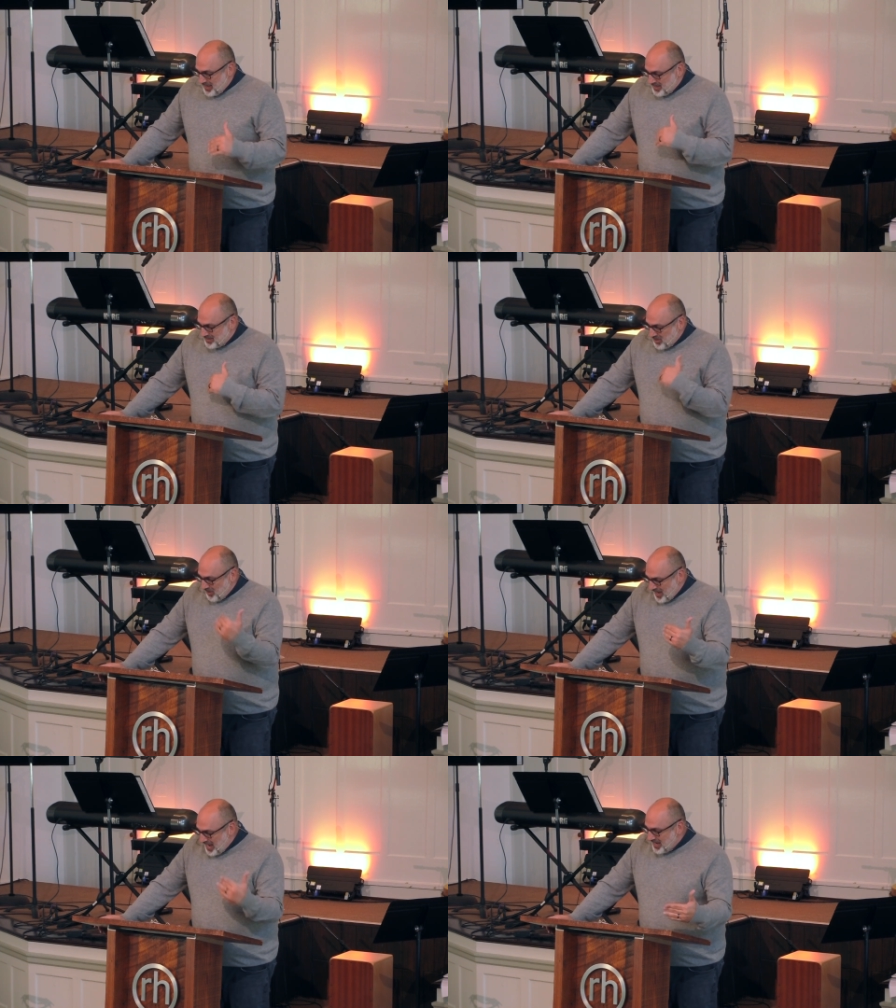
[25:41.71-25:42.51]

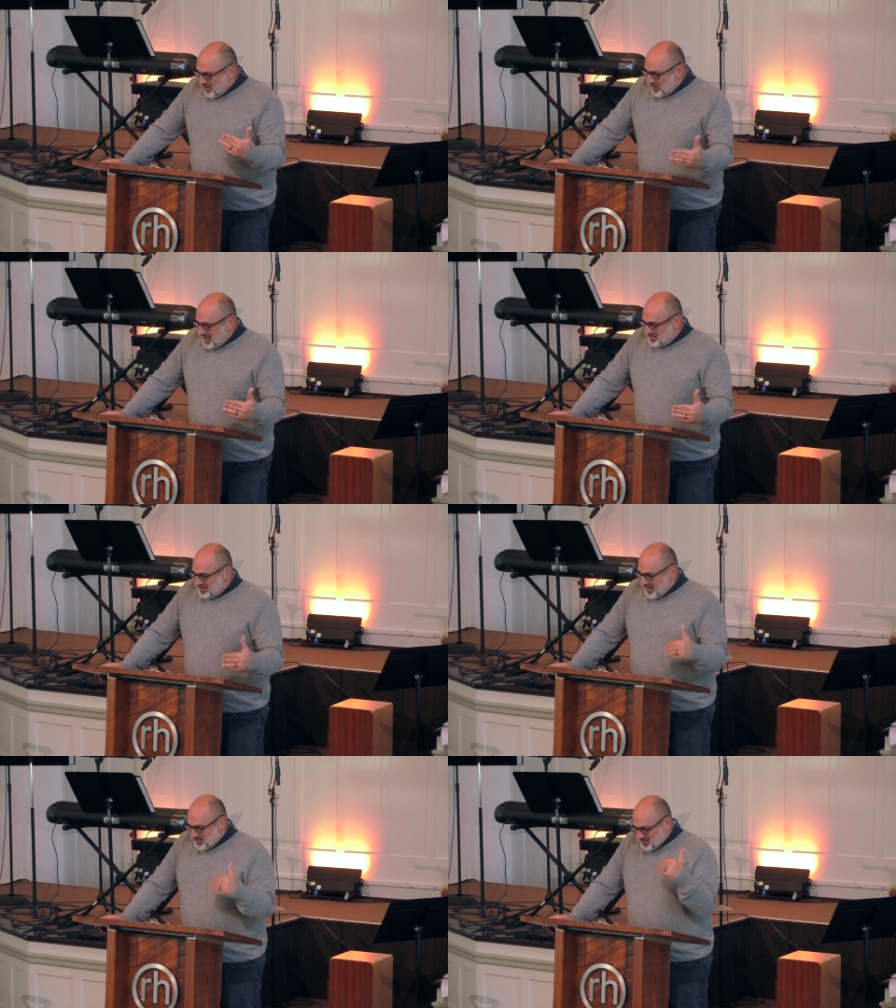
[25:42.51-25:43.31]
So I go
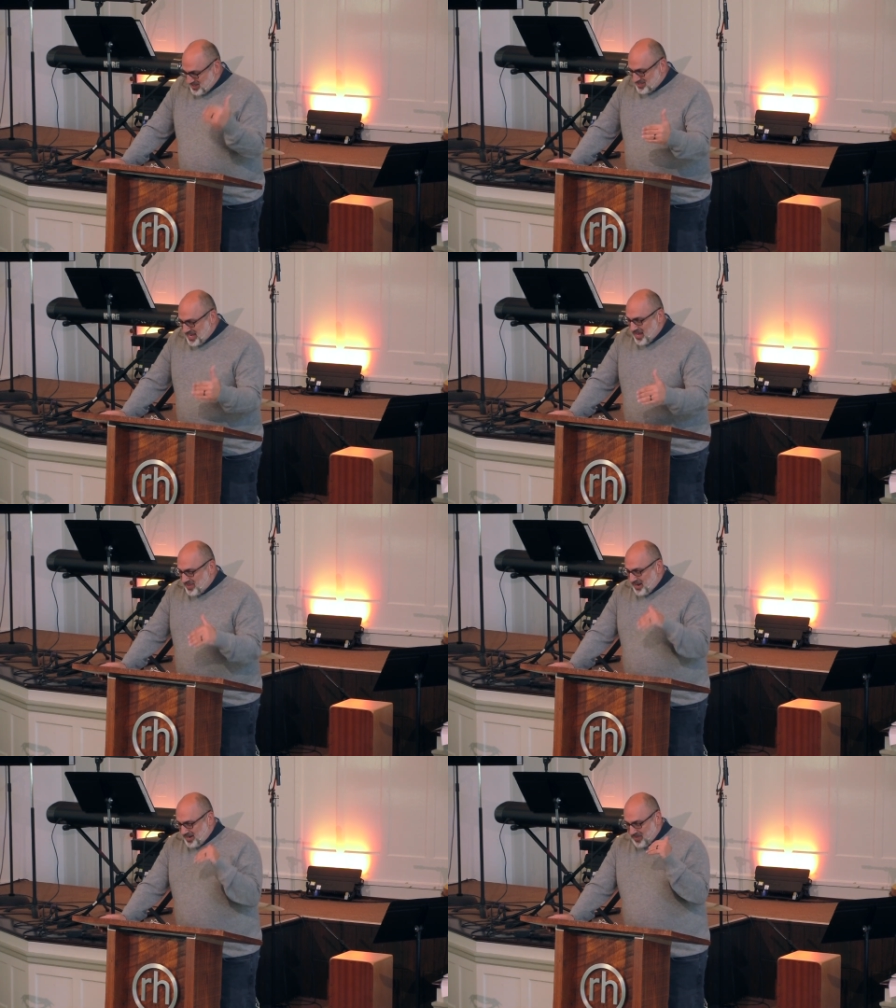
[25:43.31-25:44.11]
downstairs and she's down
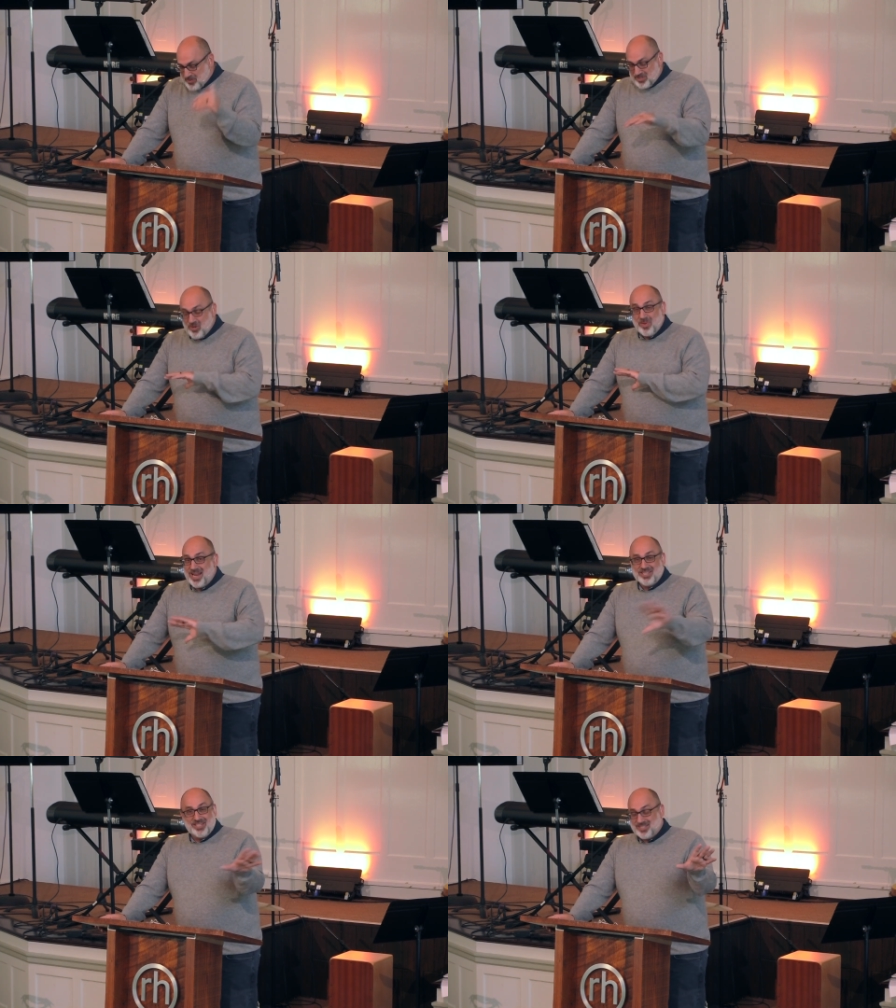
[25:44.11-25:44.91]
there. And in those two
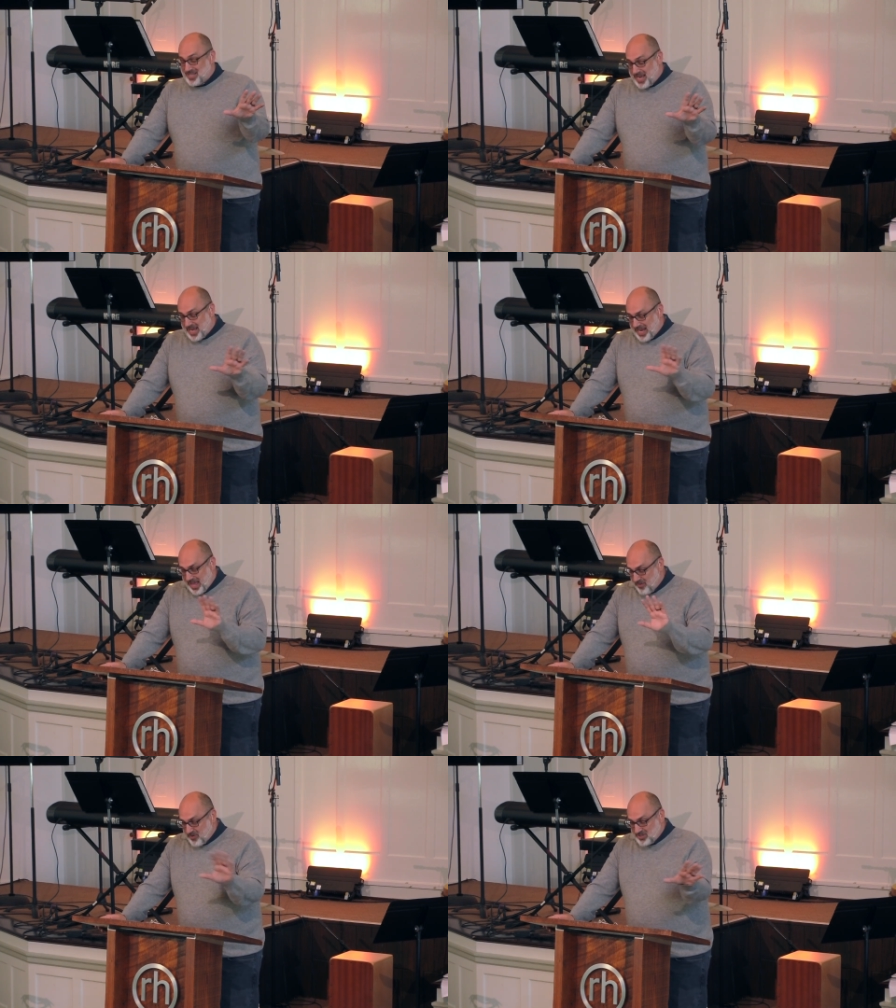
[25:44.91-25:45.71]
minutes, she's taken
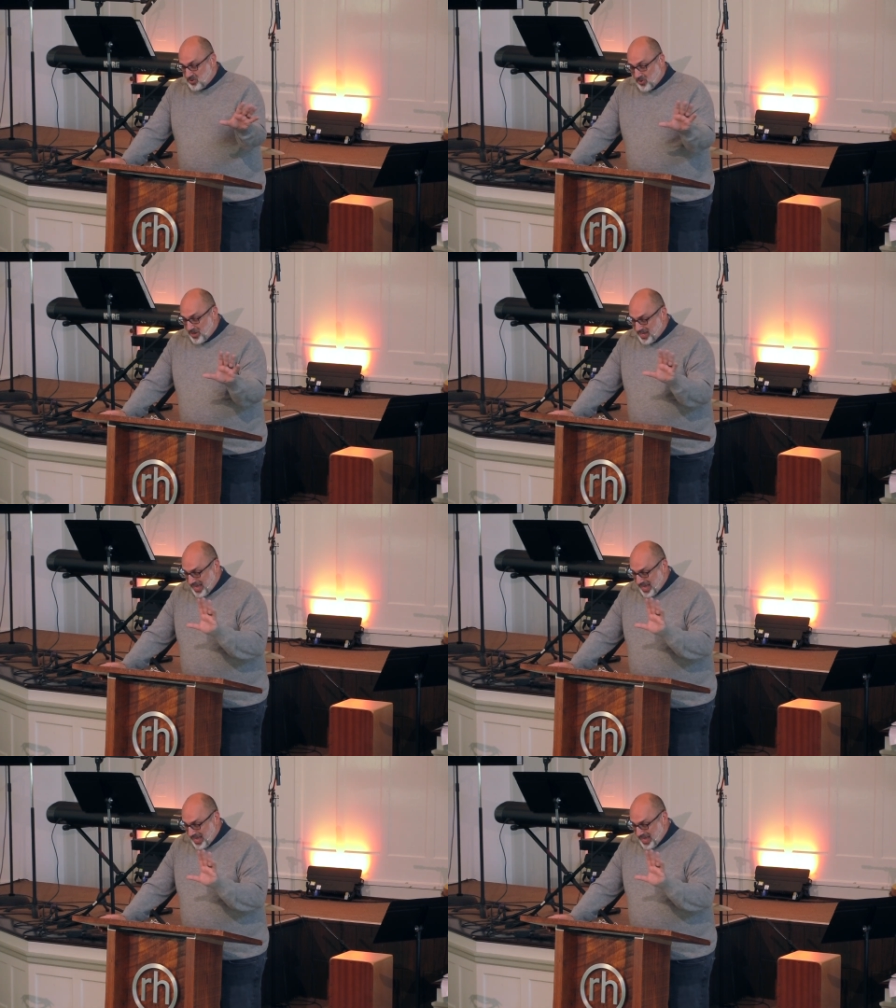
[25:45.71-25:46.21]
every toy